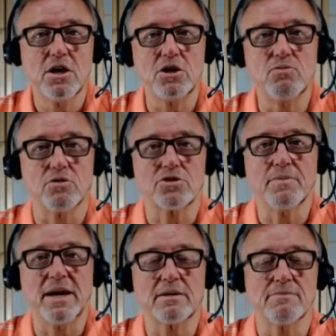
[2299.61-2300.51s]
You want to
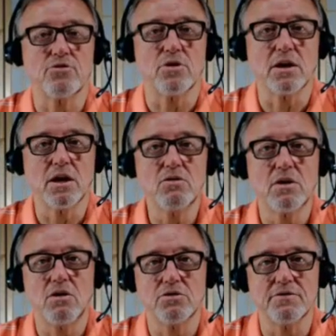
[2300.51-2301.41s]
make them for a low
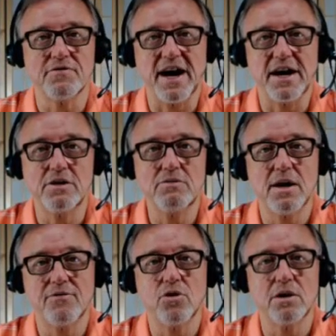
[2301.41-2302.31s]
loan to value,
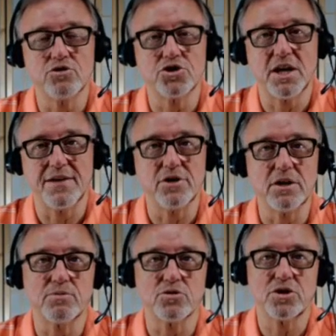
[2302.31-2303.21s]
never over
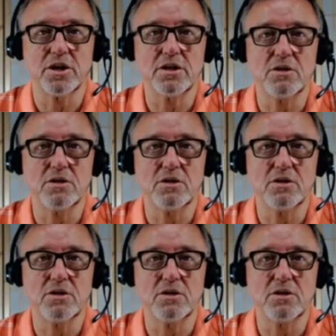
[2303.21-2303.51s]
70%.